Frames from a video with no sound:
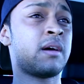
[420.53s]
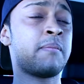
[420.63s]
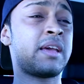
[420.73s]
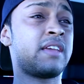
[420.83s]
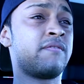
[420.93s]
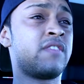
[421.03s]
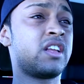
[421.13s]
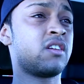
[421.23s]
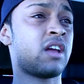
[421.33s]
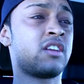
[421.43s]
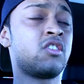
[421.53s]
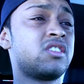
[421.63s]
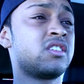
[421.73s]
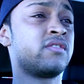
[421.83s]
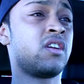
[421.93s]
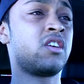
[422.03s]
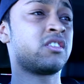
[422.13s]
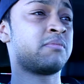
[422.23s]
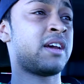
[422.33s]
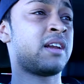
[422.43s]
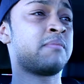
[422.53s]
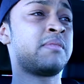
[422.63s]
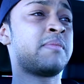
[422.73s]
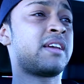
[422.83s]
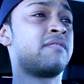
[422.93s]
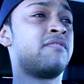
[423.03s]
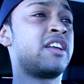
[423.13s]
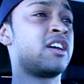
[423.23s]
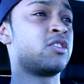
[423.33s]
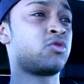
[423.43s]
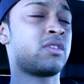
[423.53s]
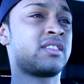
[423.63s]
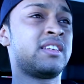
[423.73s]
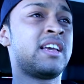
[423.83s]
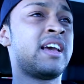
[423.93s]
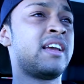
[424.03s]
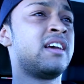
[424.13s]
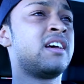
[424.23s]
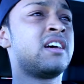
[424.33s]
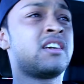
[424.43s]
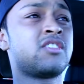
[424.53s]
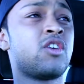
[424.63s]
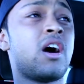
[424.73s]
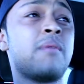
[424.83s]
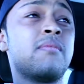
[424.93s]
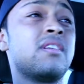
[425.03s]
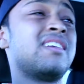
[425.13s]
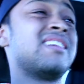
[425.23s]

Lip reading: I'm making video, like, just vlogs, man, I'm gonna be making videos throughout the day. So I don't